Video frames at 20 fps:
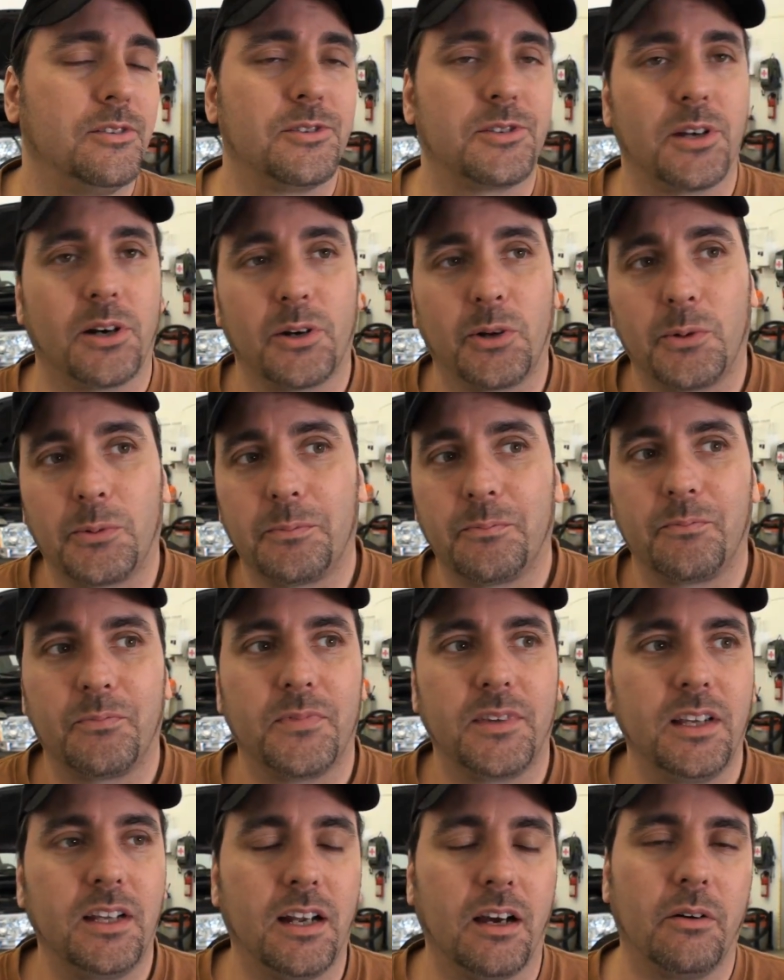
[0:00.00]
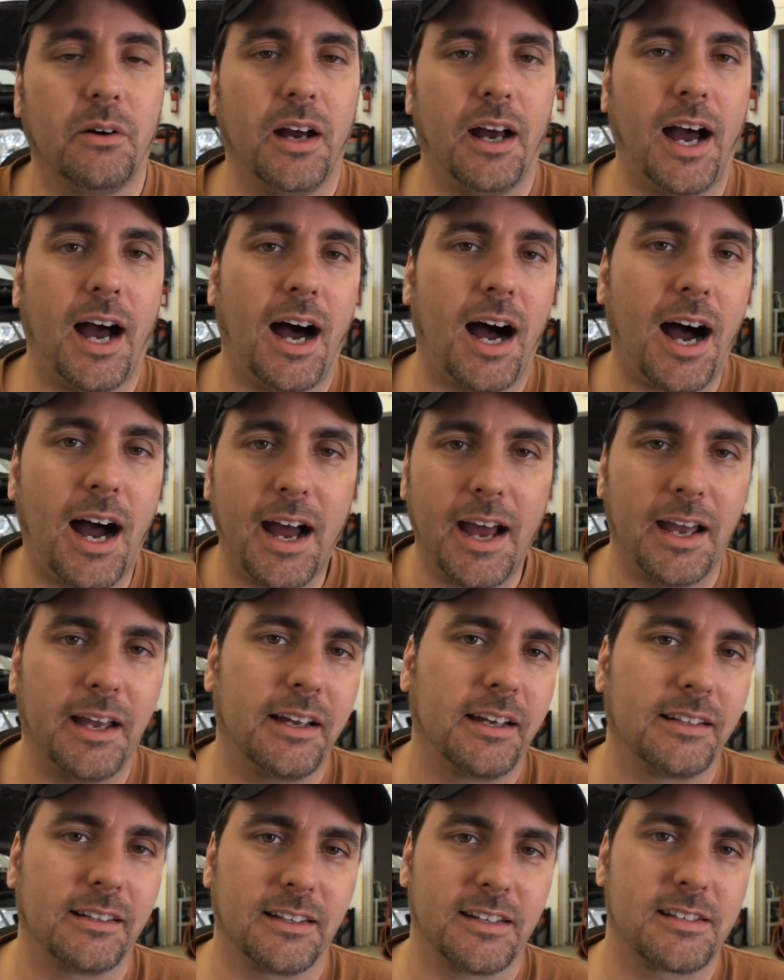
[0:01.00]
So, you know,
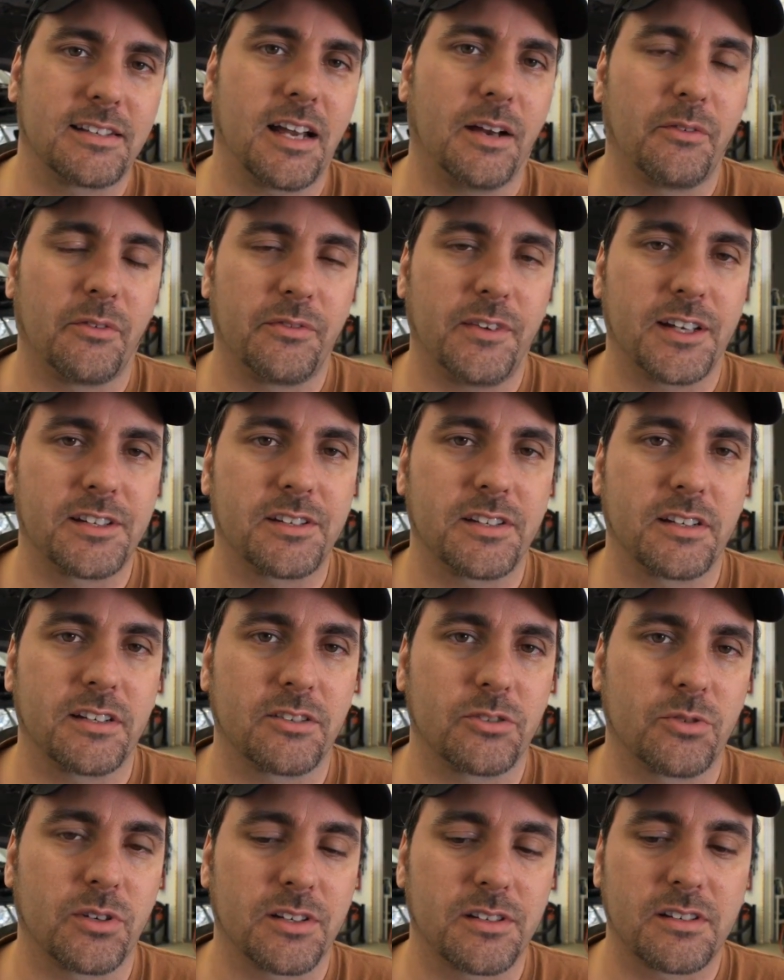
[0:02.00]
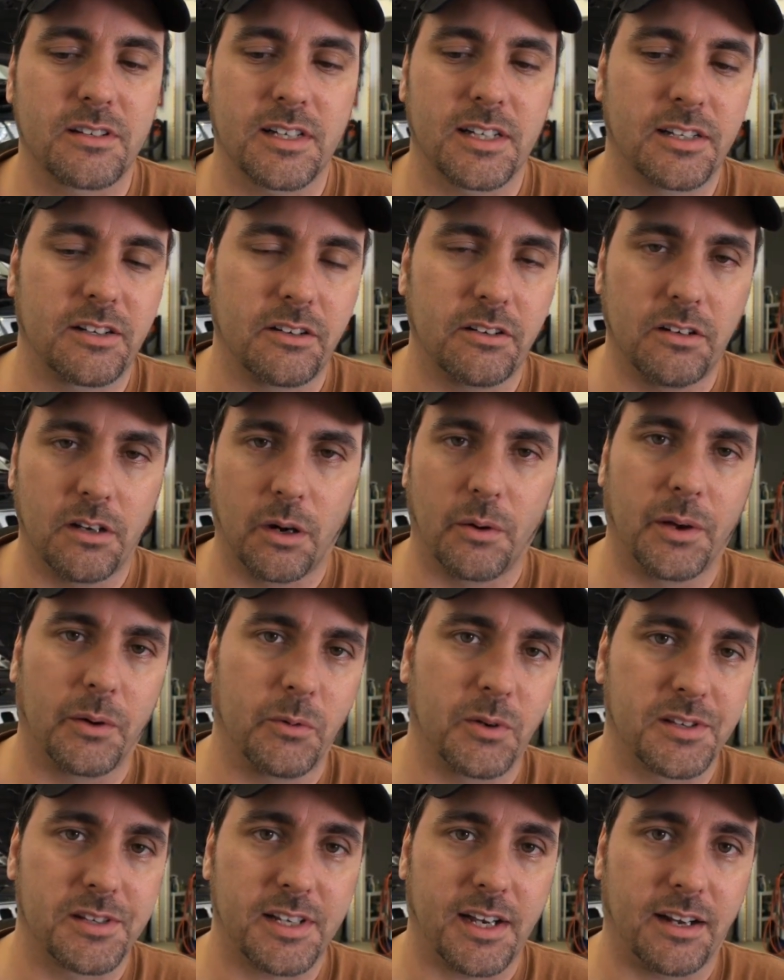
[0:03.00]
I at least have a vested interest in
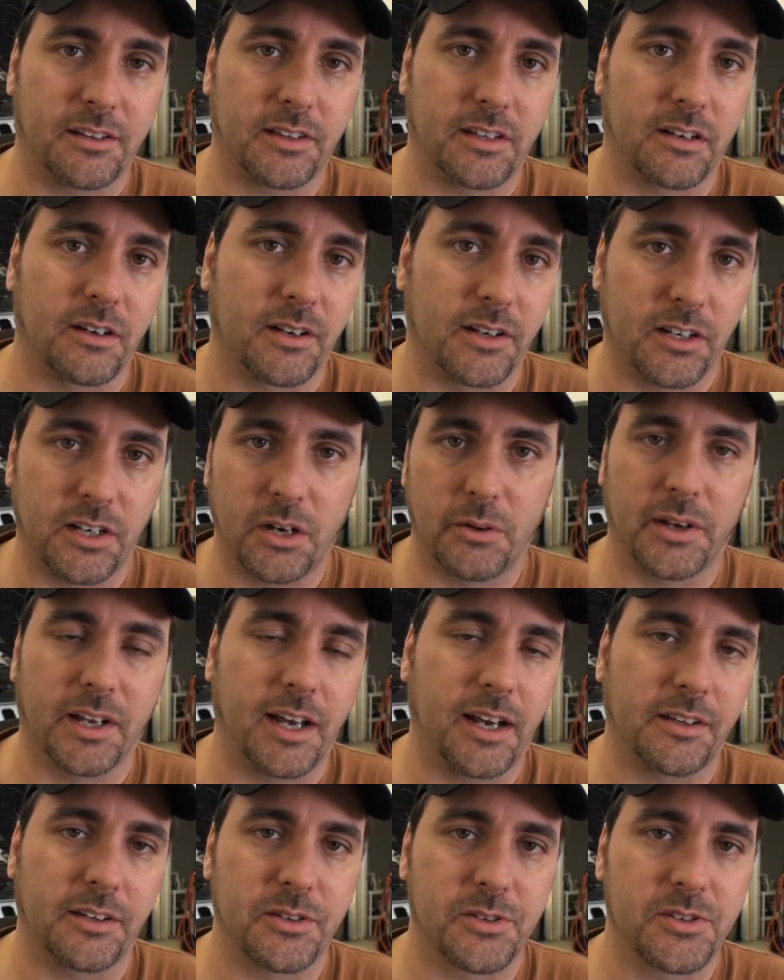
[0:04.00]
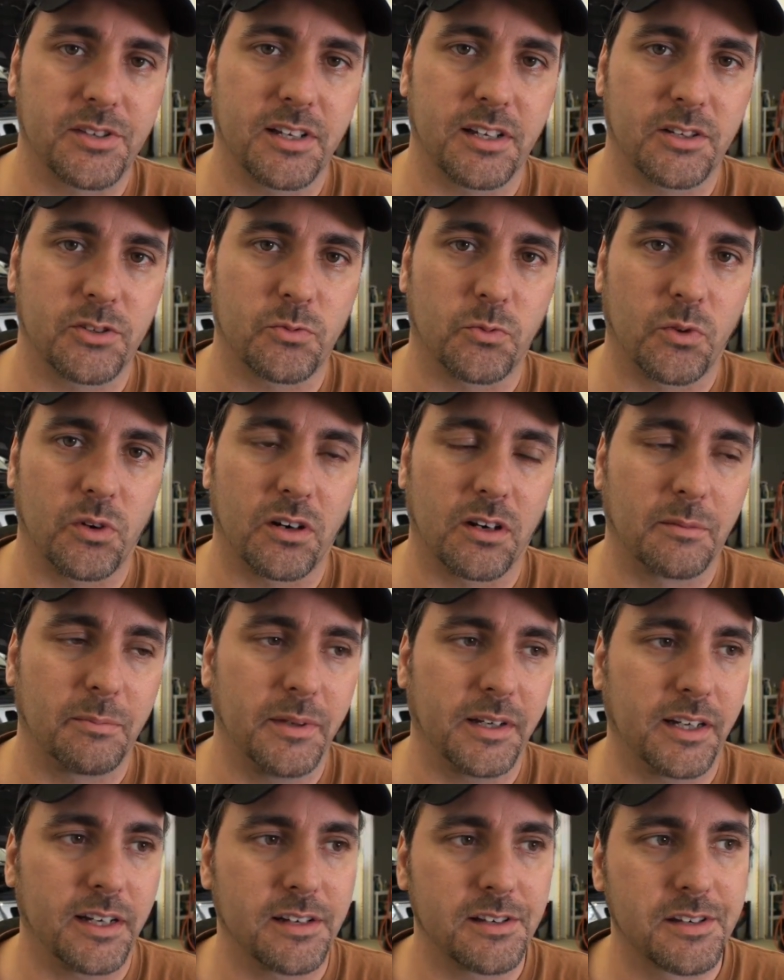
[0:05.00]
knowing what's out there and knowing how those things
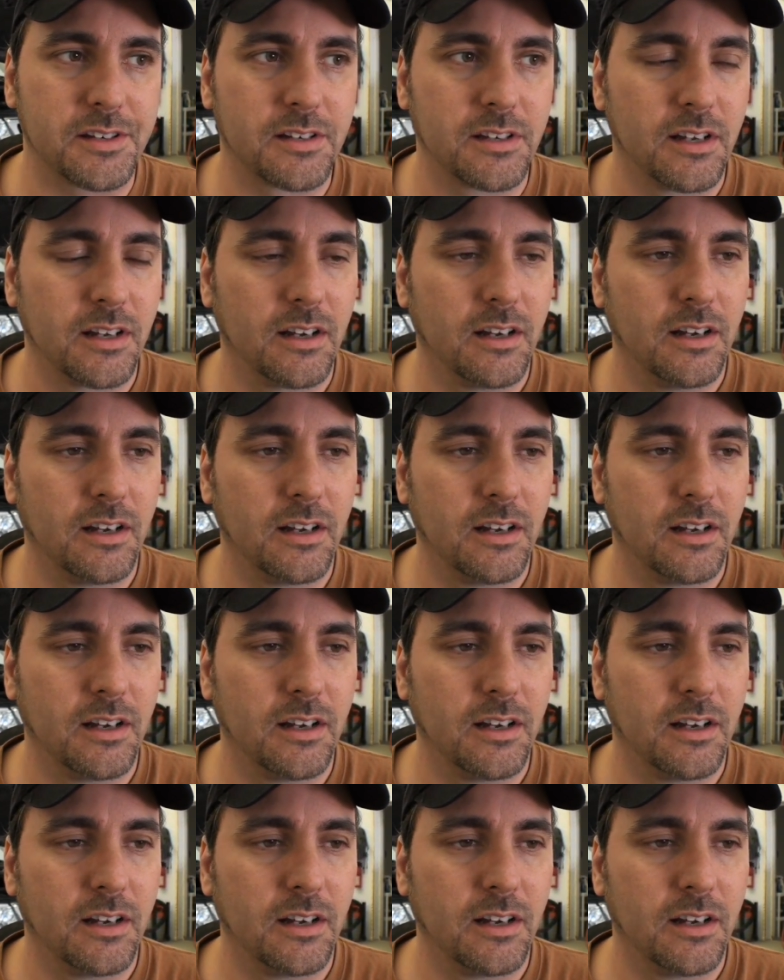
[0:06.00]
work because,